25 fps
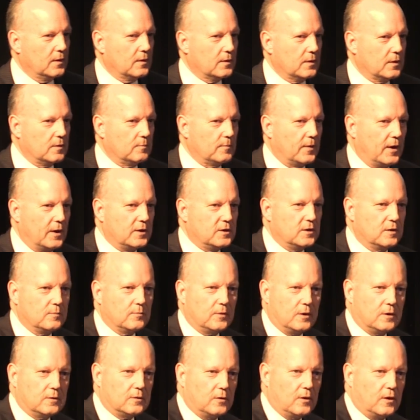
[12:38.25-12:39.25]
in making
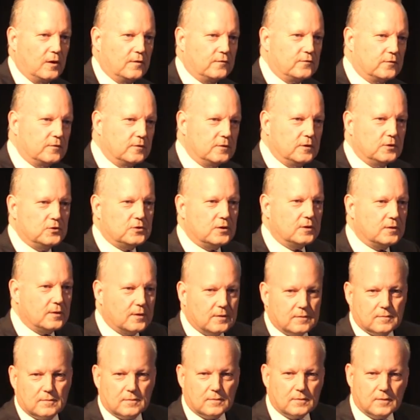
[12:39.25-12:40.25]
my life
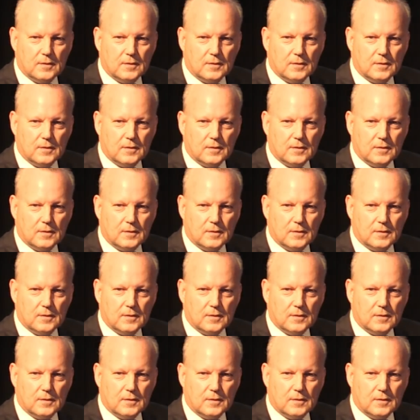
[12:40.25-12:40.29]
easier,